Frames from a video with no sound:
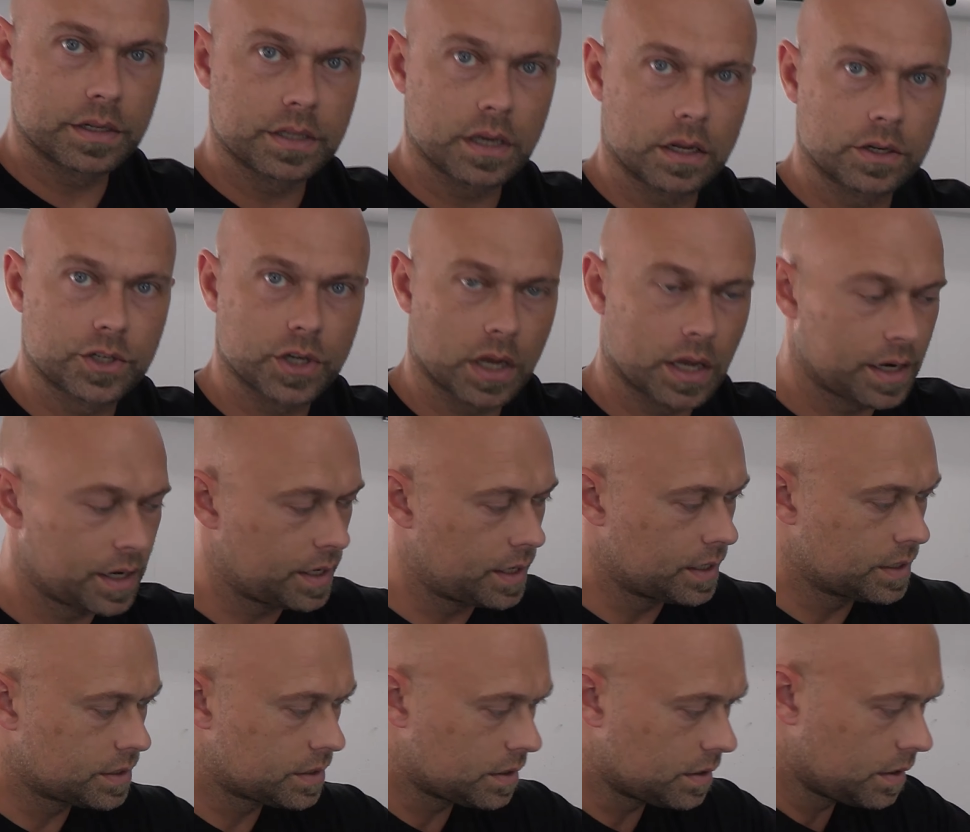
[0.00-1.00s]
to touch on
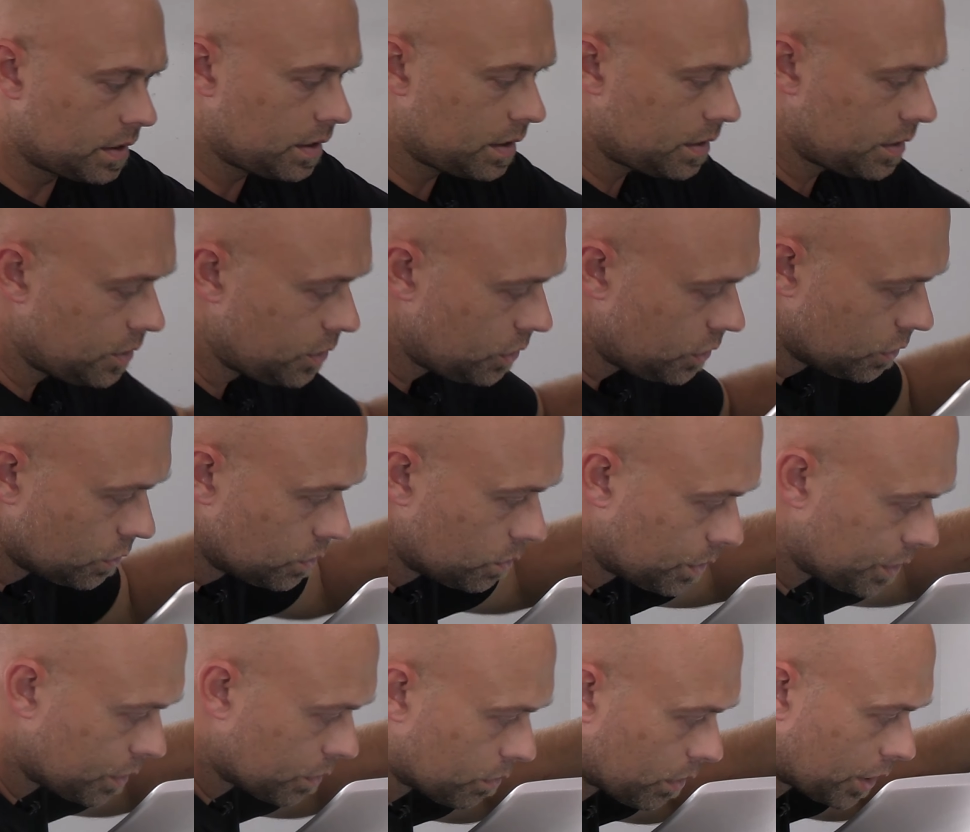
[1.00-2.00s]
is you,
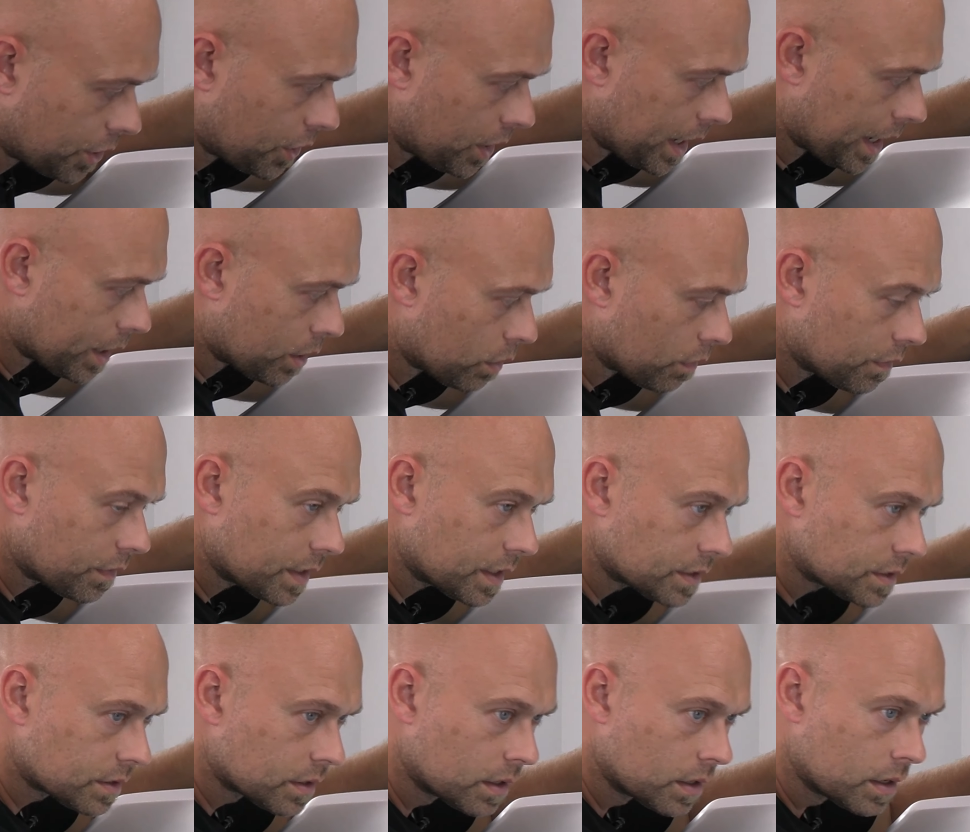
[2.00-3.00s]
when you run your hand over
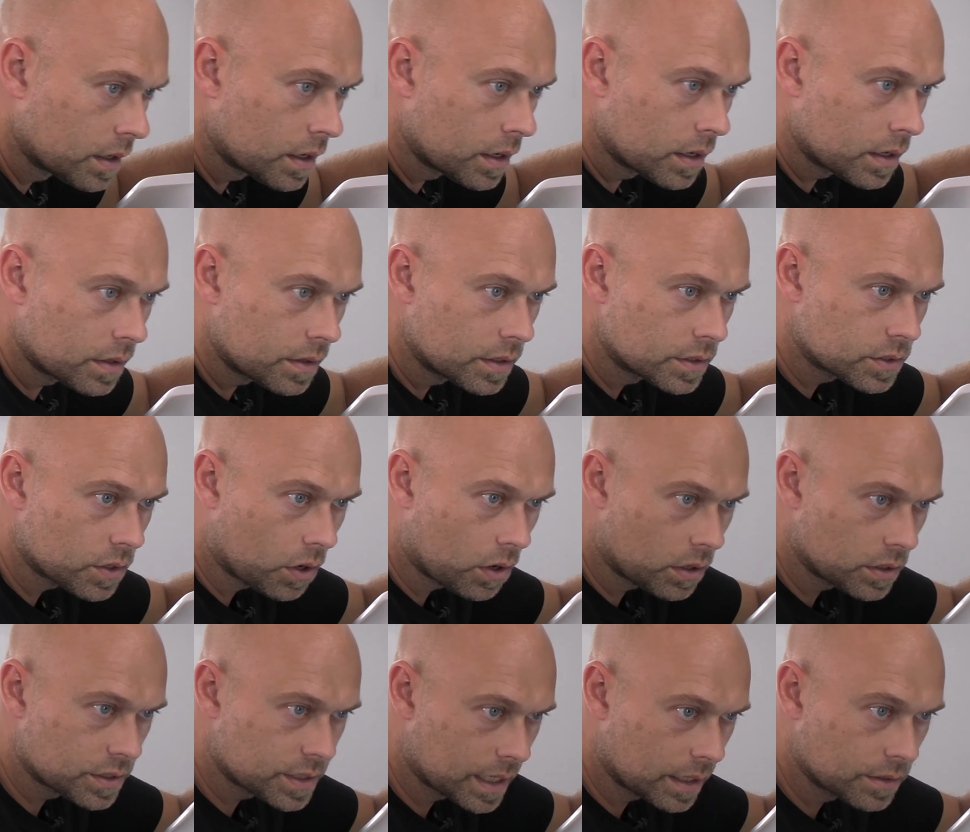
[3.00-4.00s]
this, this
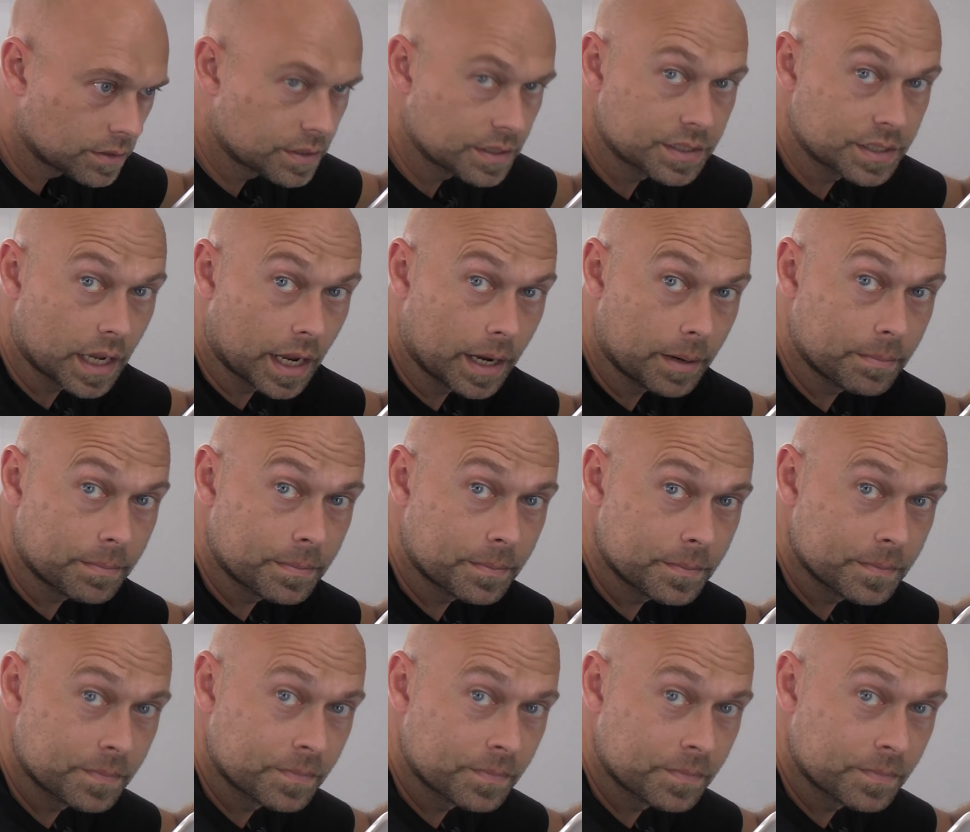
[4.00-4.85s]
all sounds the same.